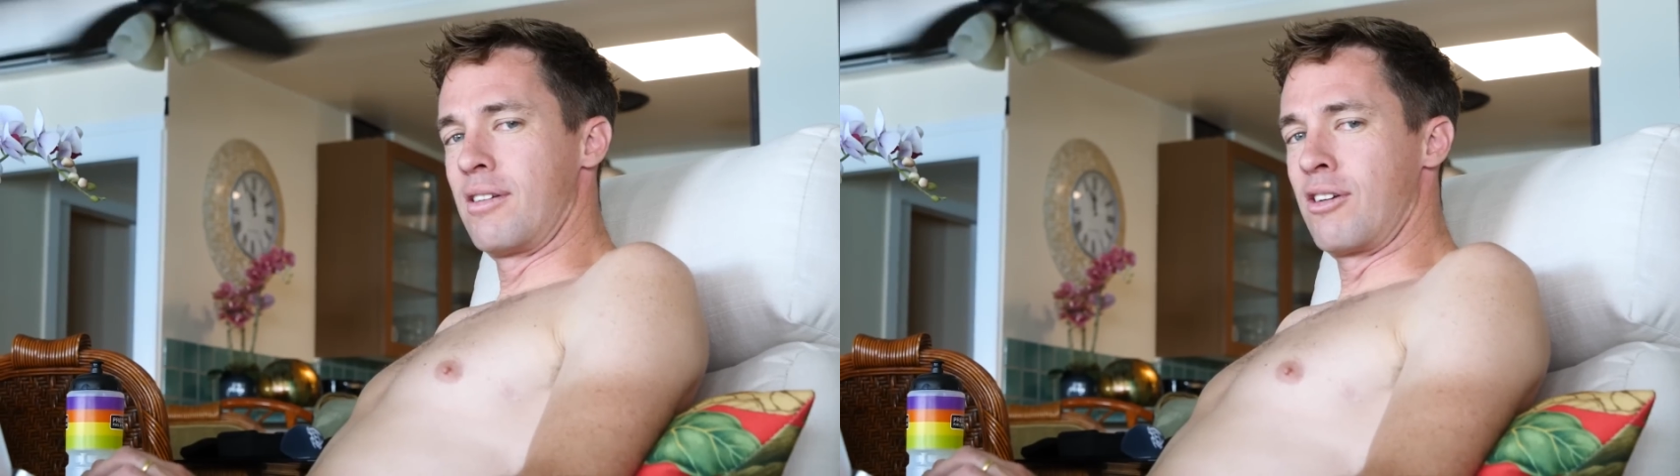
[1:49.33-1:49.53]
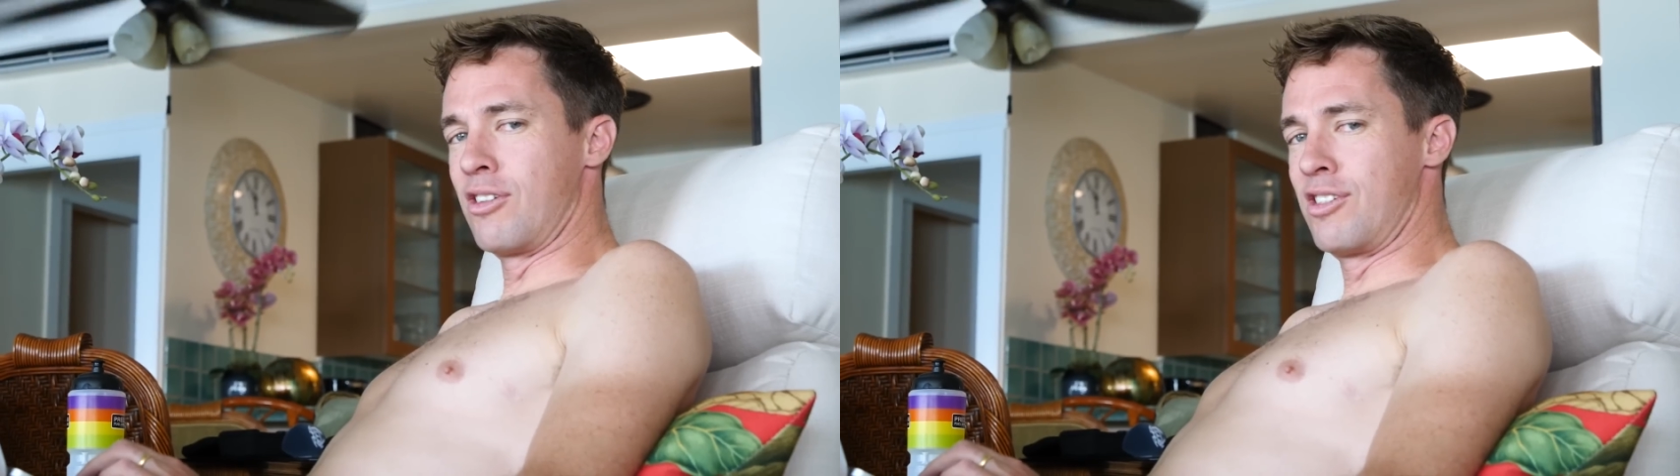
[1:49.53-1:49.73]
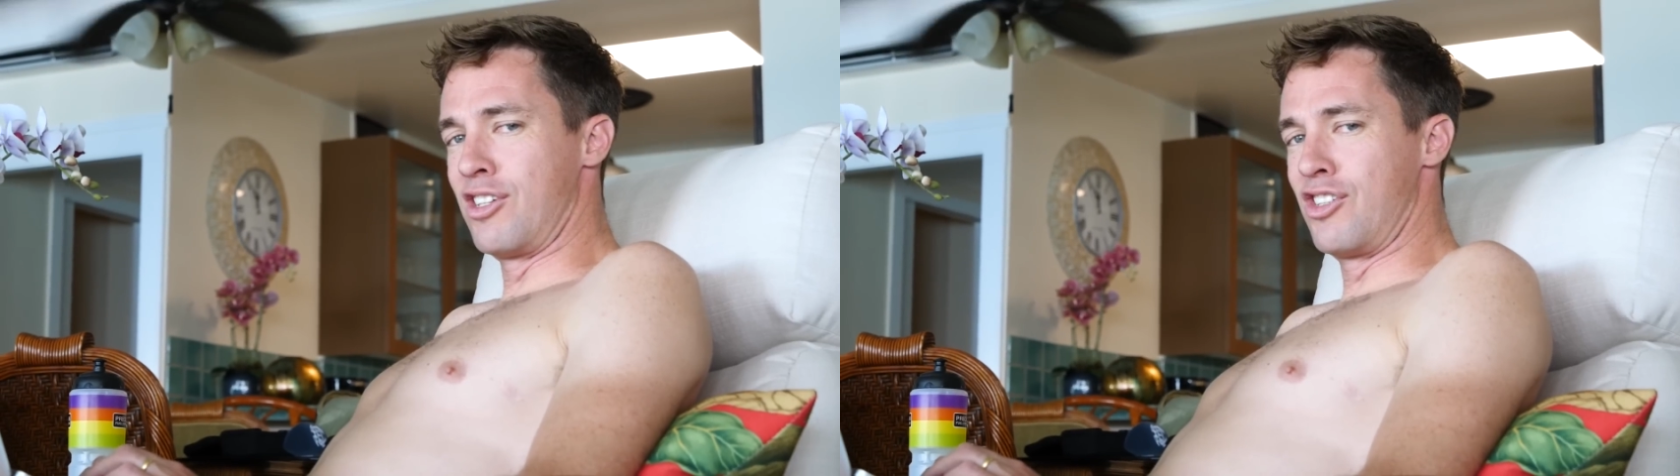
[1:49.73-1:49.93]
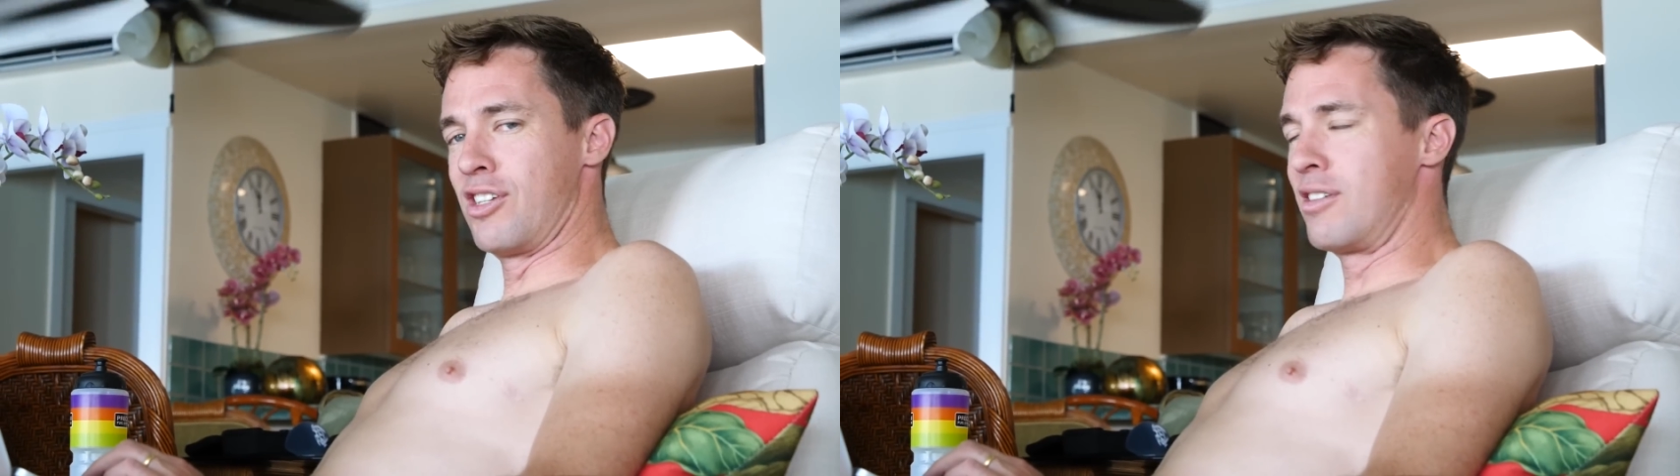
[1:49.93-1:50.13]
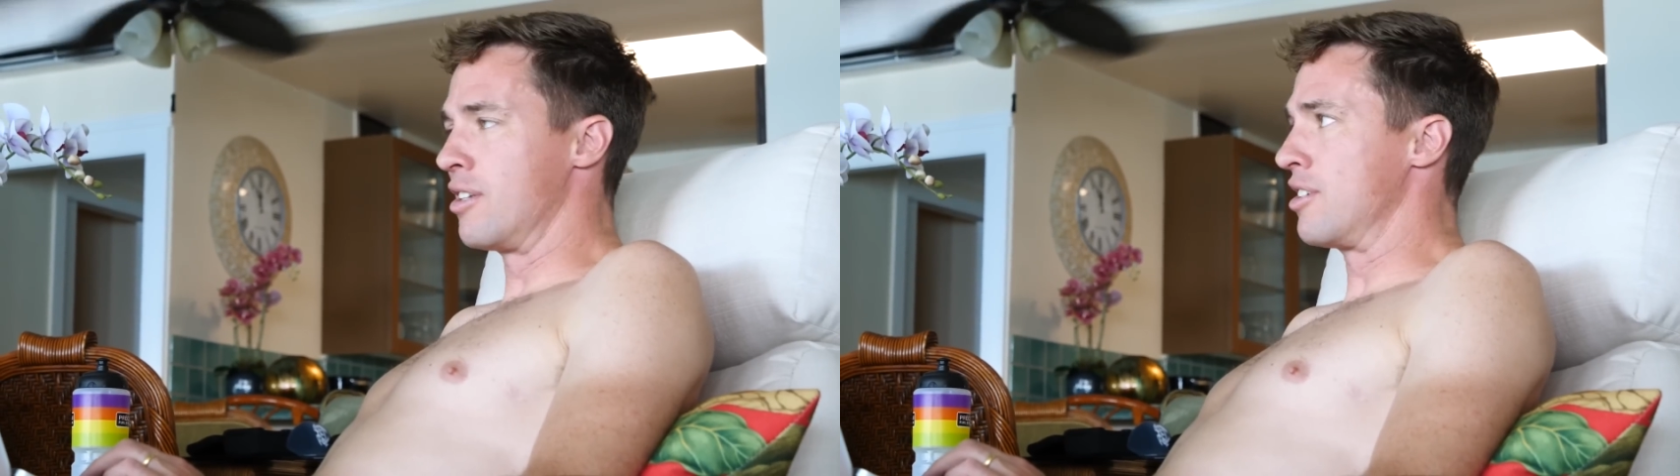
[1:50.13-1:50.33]

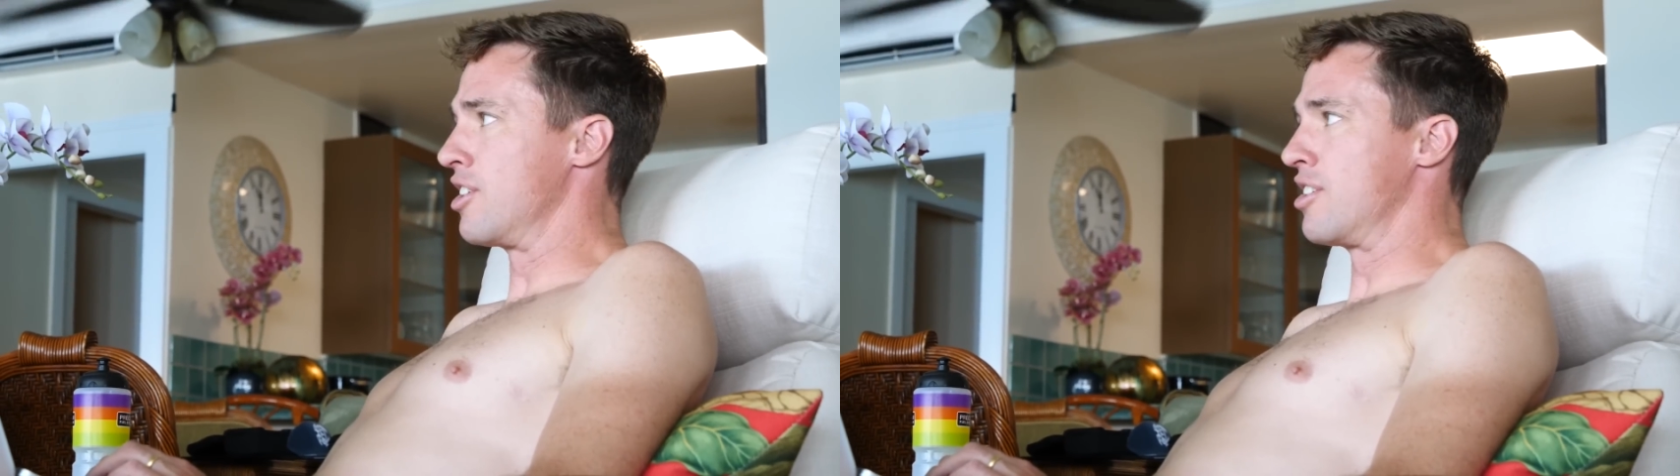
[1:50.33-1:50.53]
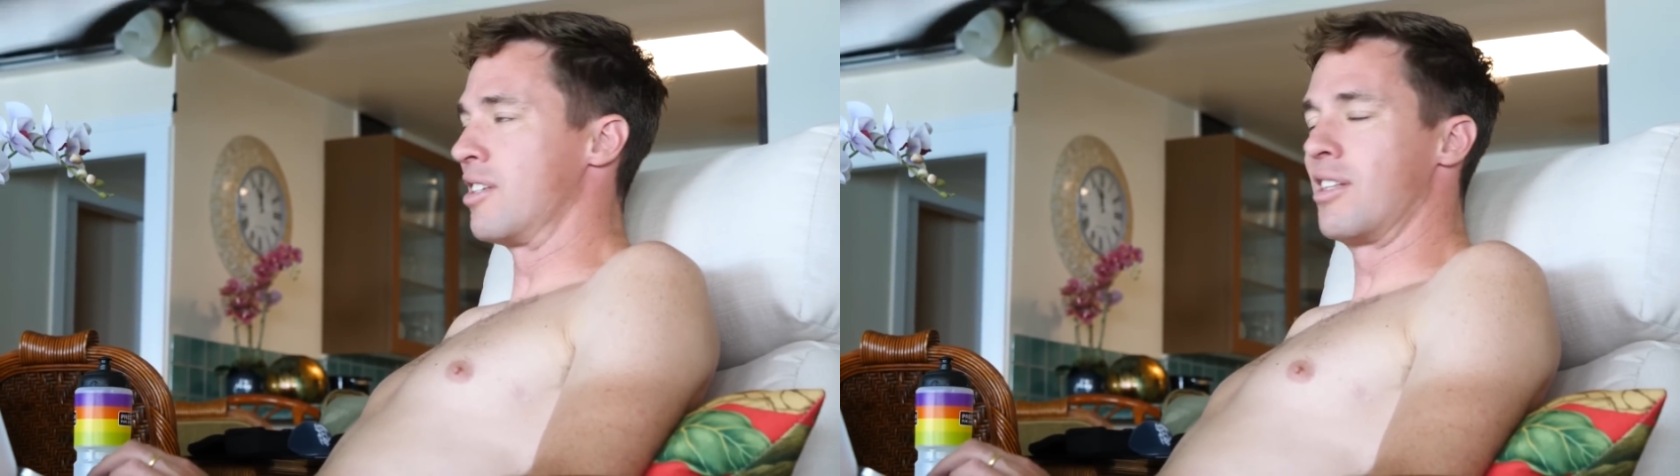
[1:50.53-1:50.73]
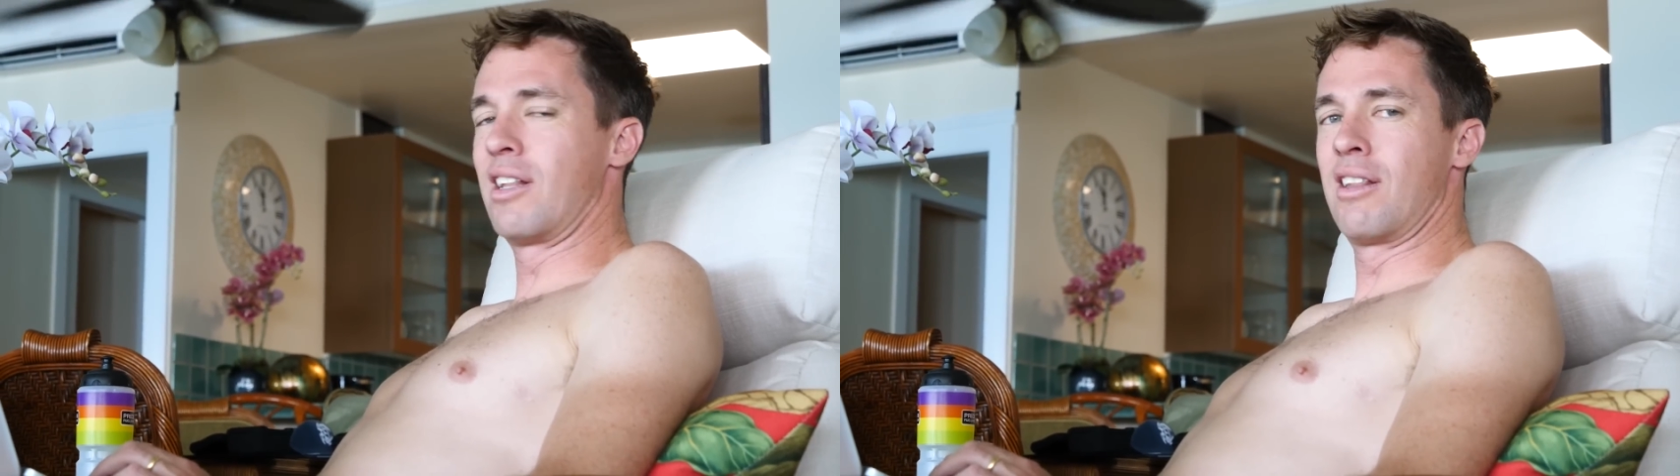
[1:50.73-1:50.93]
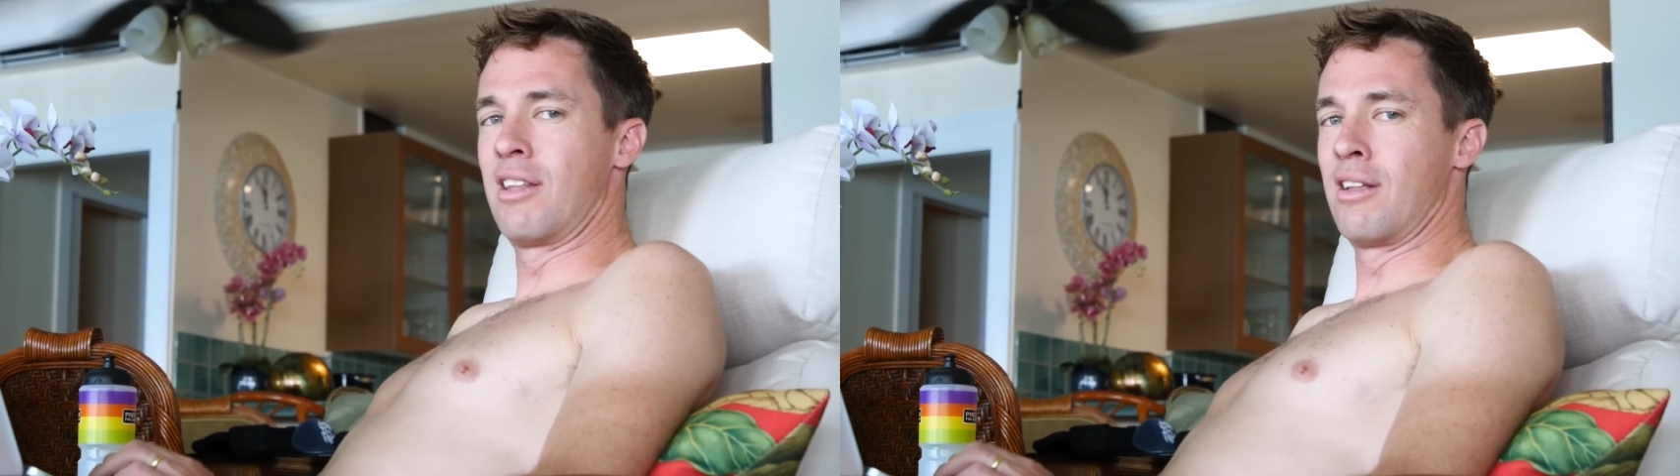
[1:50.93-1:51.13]
contingent insisted that